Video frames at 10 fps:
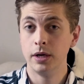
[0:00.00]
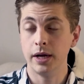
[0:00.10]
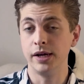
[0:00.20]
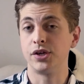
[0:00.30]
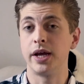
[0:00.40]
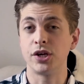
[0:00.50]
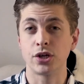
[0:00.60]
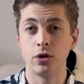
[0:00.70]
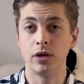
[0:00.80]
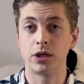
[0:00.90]

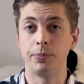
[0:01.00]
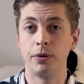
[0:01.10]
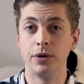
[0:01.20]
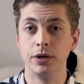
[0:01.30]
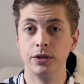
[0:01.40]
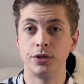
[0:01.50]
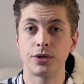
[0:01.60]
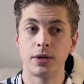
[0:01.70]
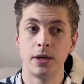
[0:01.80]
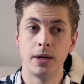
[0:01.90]
educational experience,